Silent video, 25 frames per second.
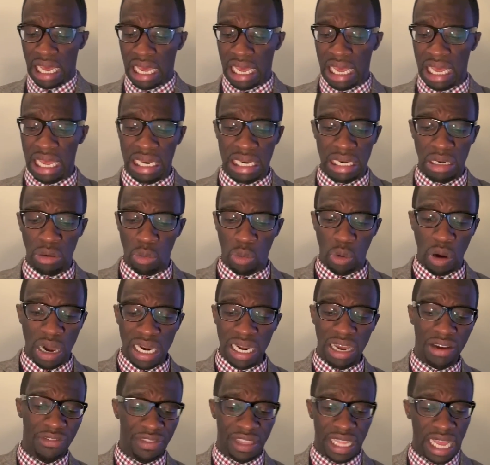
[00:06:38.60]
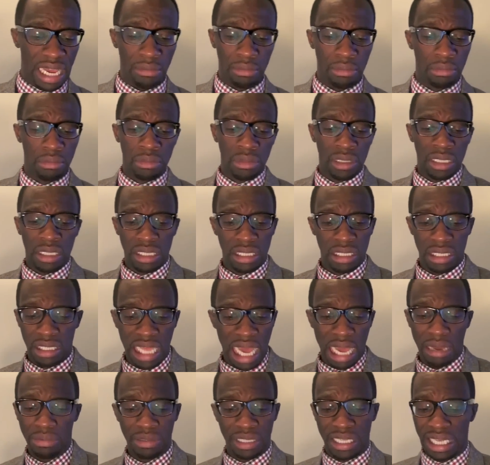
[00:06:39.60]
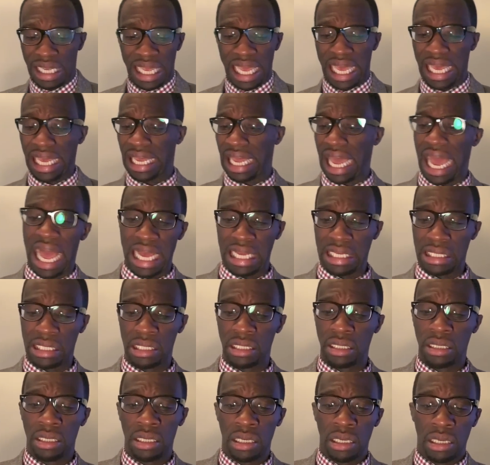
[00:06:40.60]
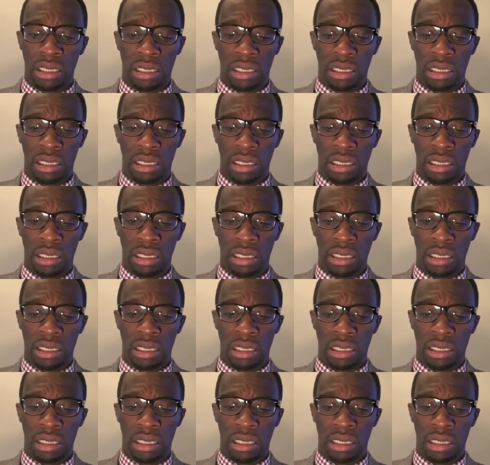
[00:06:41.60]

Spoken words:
and one of them stops to get gas,